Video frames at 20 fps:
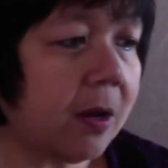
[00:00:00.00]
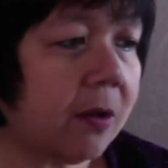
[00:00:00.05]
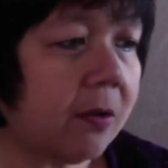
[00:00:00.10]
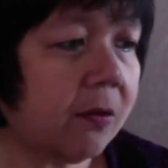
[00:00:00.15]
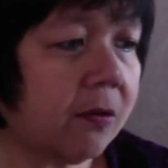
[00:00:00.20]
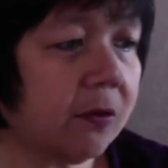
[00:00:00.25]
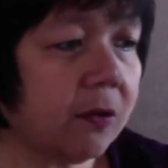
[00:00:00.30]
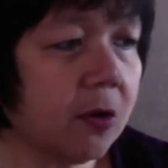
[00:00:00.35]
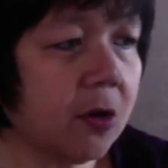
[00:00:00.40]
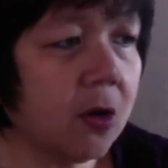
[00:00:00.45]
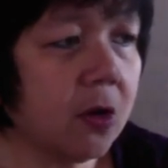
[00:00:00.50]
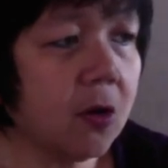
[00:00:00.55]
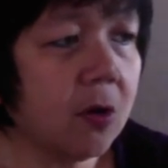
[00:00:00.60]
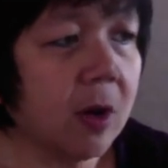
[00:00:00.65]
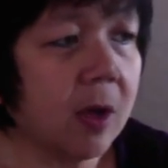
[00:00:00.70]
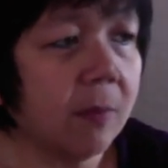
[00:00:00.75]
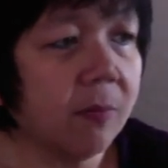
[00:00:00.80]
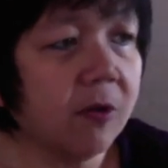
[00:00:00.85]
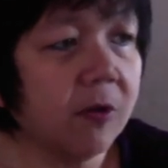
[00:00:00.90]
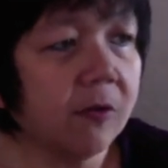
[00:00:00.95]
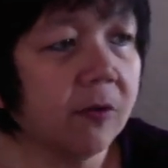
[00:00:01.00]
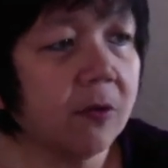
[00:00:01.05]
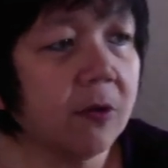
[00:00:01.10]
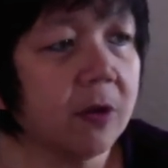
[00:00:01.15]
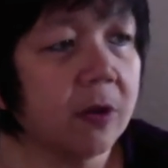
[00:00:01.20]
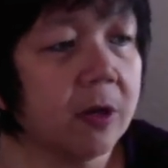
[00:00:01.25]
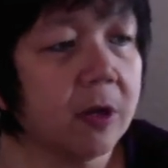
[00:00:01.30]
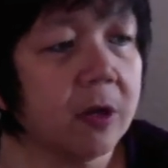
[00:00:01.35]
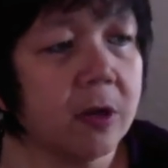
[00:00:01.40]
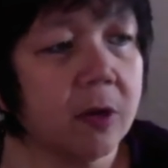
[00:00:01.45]
So I'm just
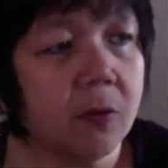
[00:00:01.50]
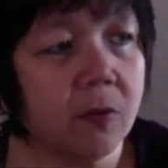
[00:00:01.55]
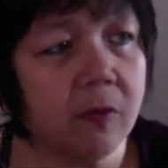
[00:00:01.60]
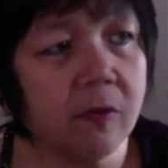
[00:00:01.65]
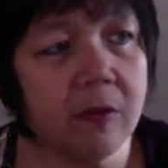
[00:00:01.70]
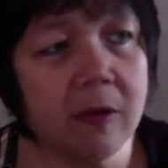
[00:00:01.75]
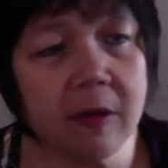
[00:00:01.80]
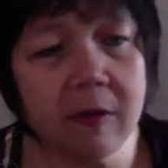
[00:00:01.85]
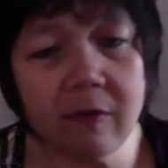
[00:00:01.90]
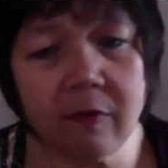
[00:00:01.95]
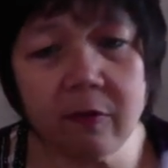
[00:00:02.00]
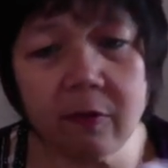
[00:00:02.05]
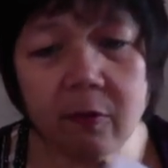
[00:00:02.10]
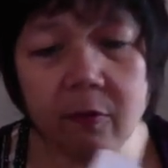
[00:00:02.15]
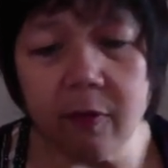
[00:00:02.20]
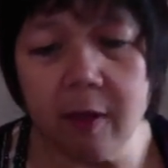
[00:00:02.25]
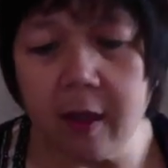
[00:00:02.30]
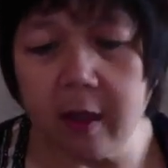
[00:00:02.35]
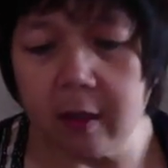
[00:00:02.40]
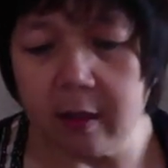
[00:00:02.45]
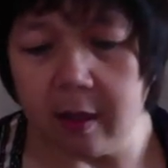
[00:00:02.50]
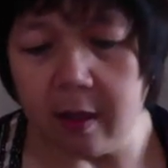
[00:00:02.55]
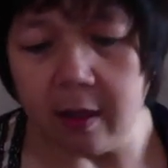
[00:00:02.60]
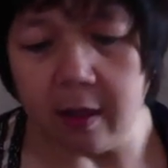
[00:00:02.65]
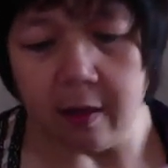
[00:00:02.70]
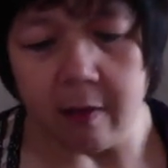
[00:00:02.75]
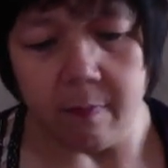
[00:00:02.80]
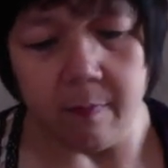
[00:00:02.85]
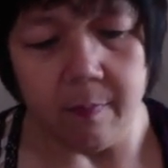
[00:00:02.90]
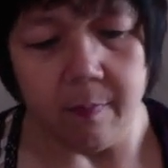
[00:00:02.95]
gonna use this so that
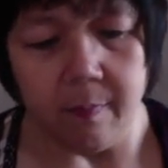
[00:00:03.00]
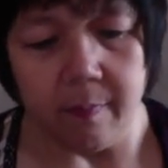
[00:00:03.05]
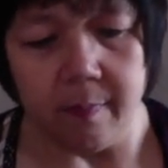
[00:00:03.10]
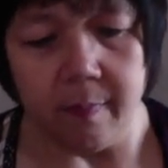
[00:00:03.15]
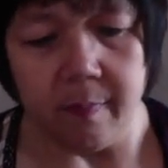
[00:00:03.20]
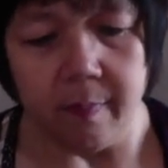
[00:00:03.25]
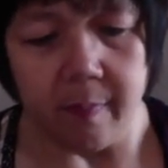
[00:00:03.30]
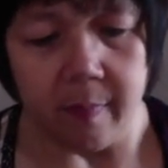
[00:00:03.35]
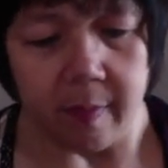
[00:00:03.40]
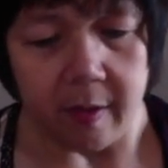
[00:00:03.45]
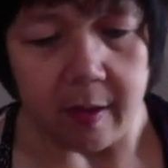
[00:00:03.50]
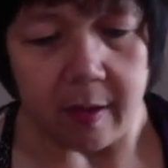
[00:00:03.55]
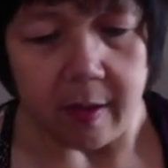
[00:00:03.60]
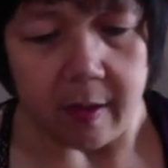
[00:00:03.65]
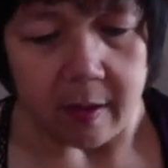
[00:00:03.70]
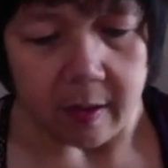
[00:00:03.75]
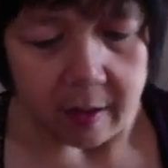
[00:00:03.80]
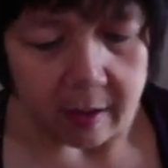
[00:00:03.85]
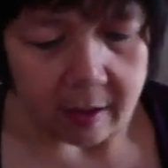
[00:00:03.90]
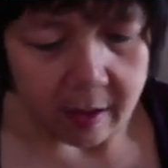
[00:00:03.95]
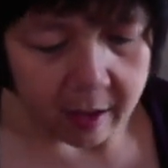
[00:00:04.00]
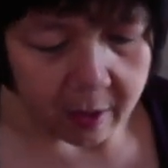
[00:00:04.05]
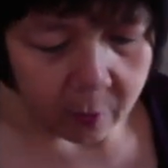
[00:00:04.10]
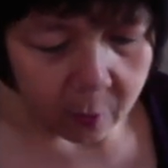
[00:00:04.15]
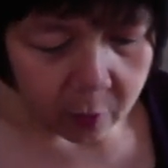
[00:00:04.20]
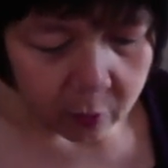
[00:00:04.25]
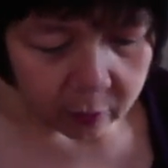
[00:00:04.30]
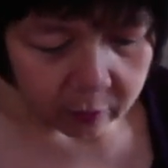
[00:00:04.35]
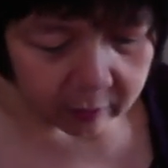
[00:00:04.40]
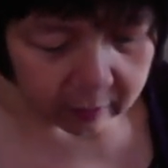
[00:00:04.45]
I
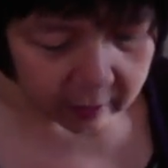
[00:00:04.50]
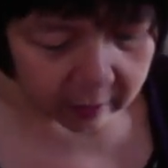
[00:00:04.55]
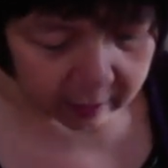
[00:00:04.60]
won't